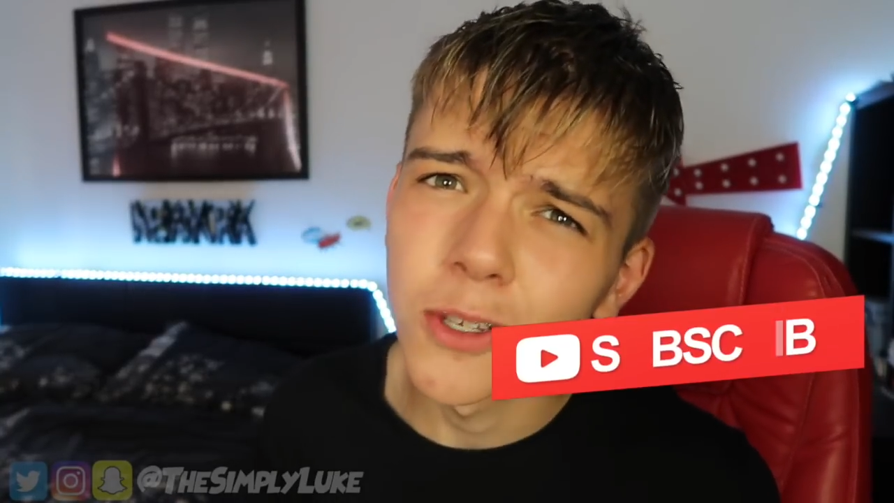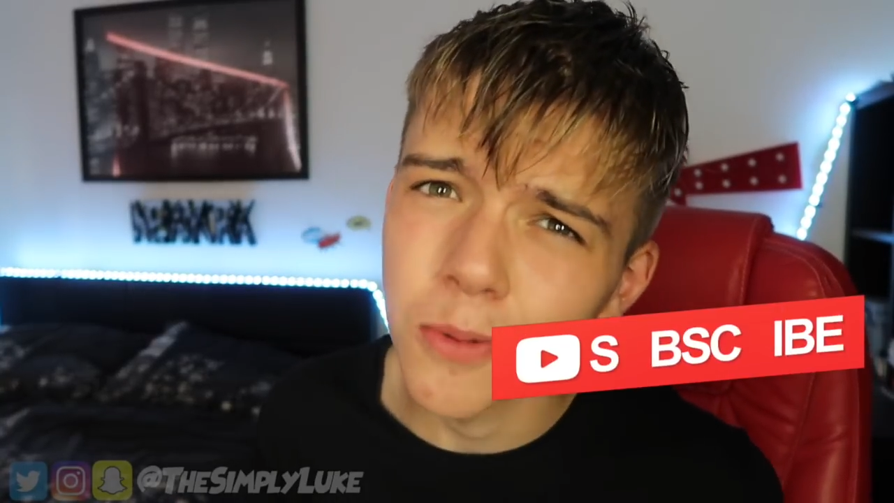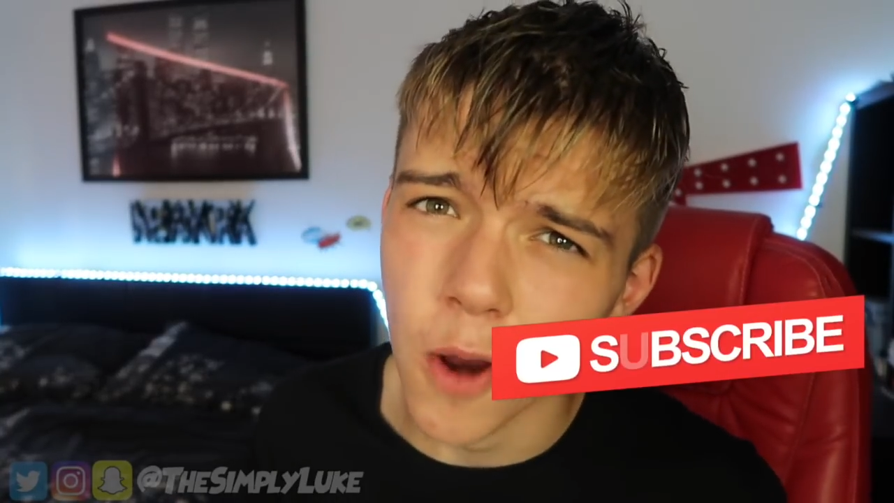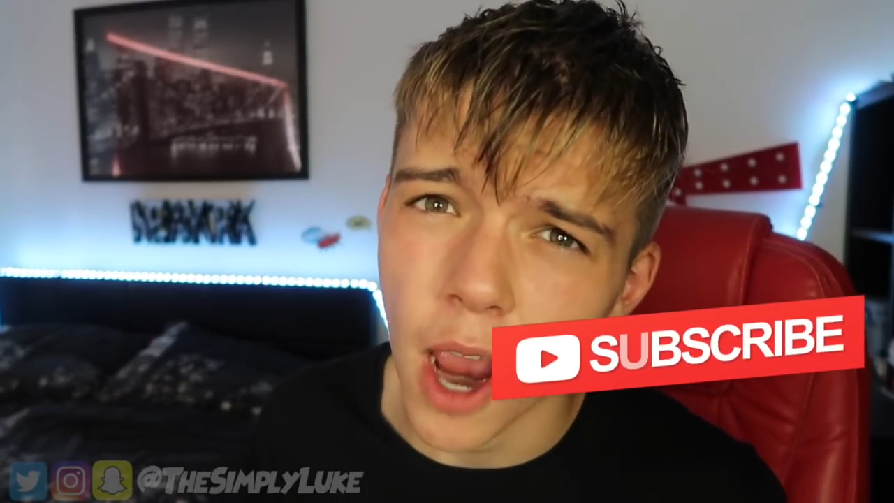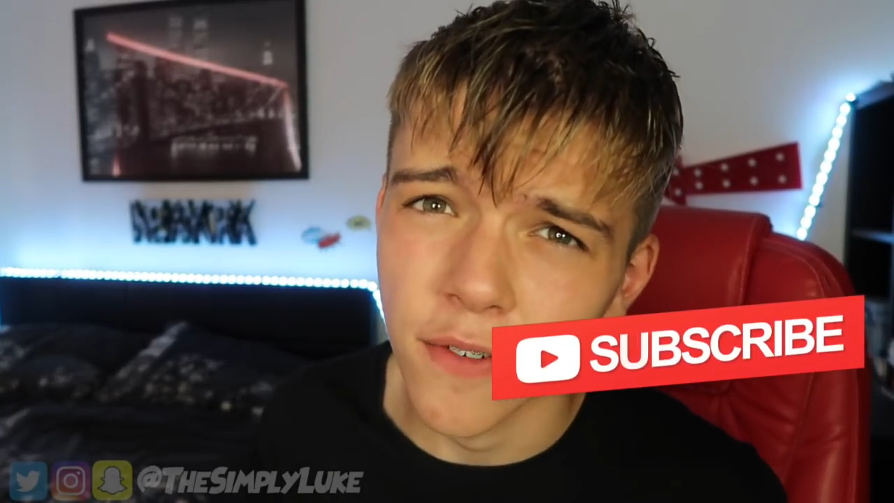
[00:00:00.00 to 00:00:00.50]

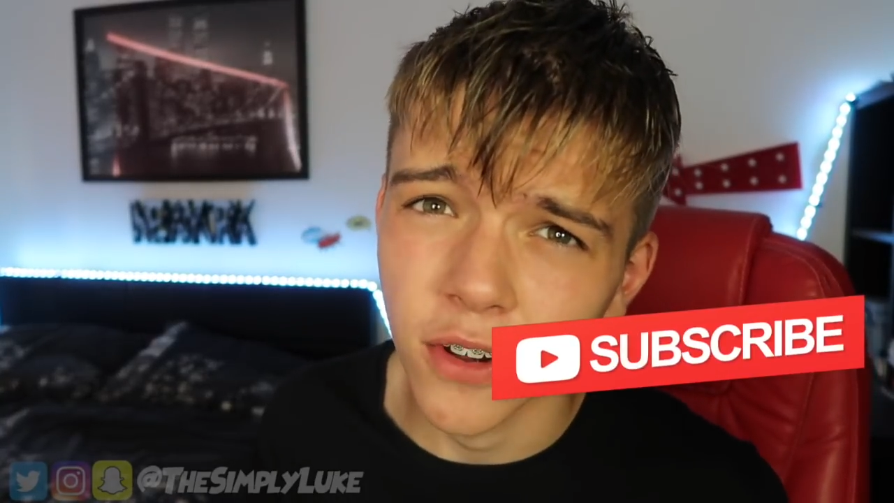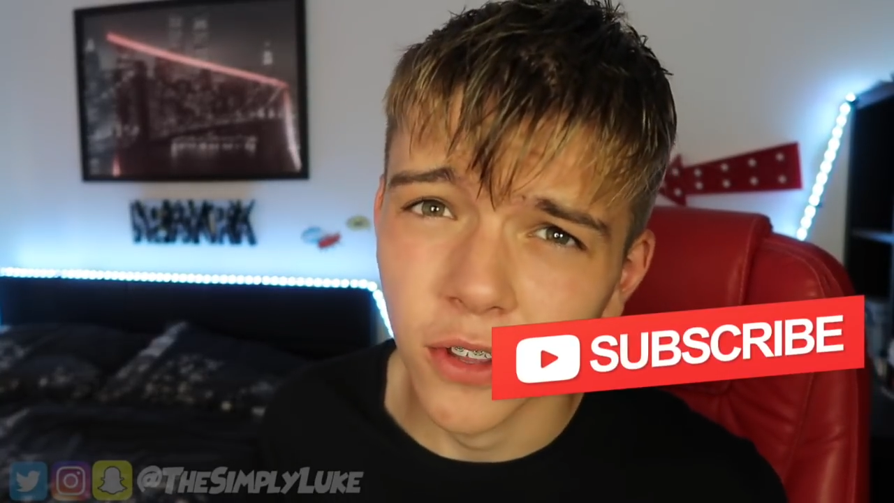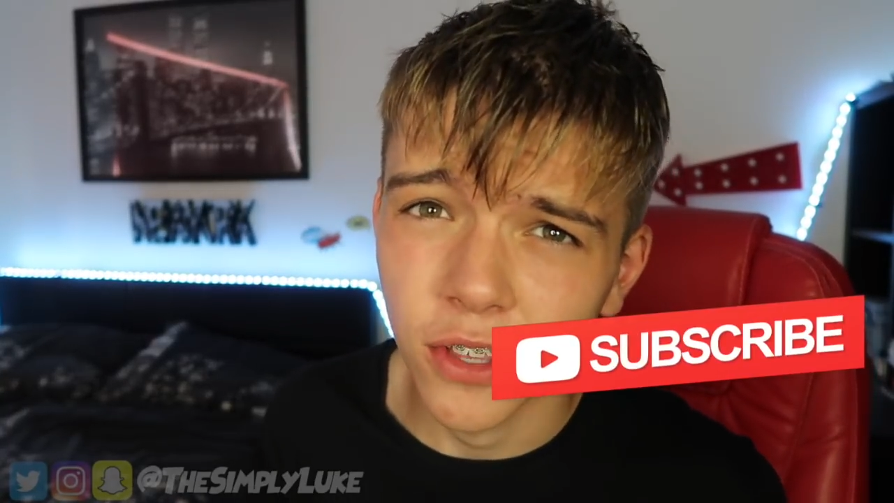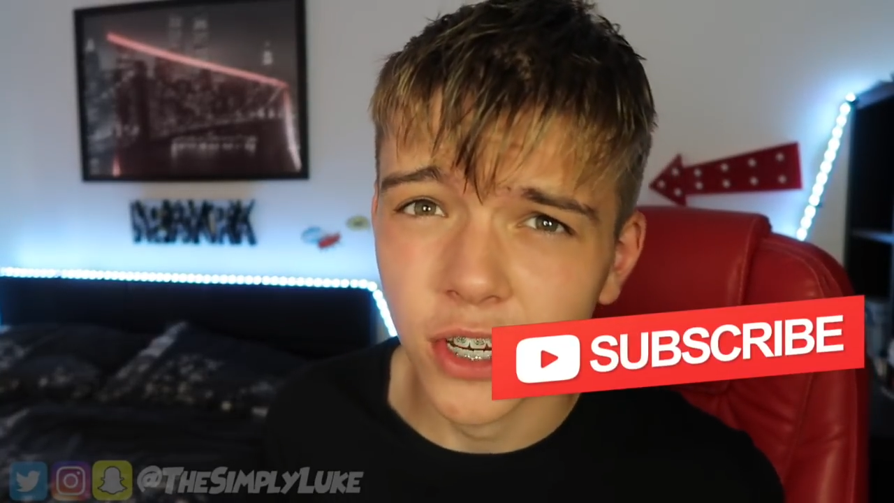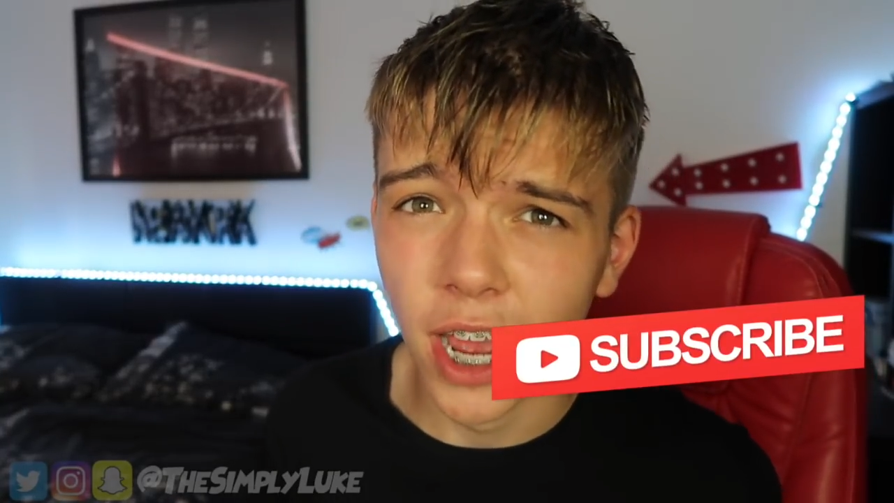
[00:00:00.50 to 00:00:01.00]
subscribe if you're
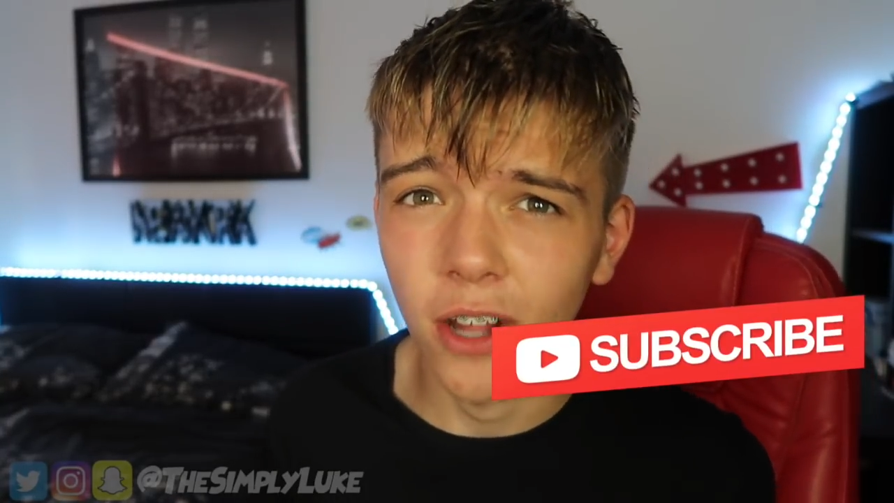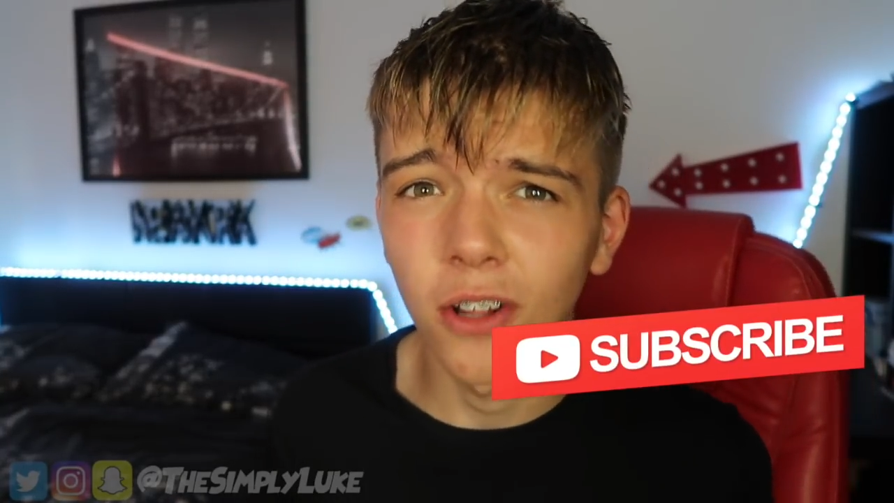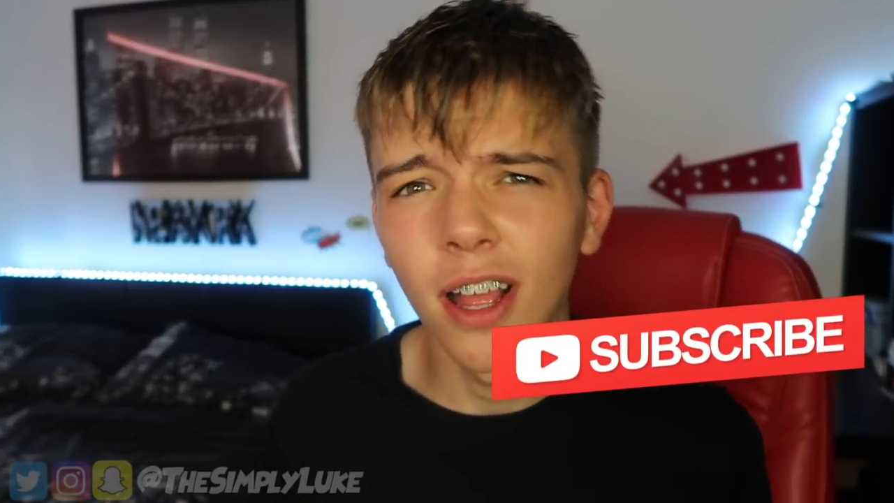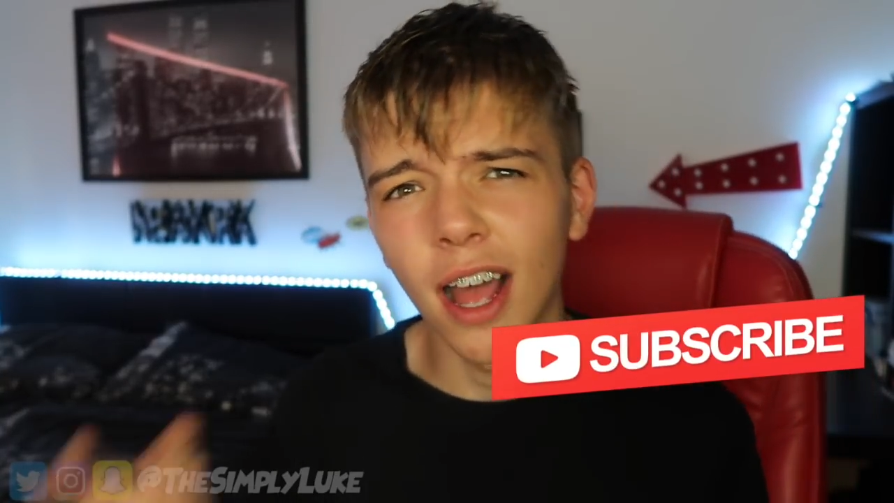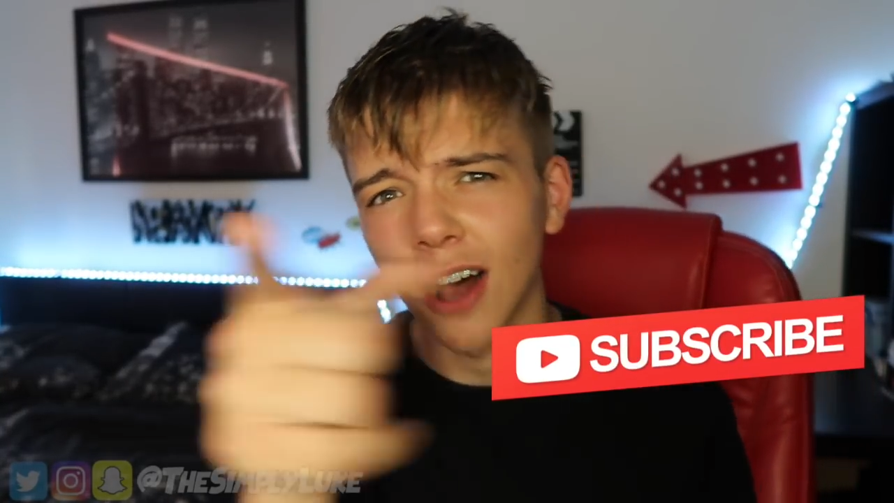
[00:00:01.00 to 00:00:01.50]
new to the channel.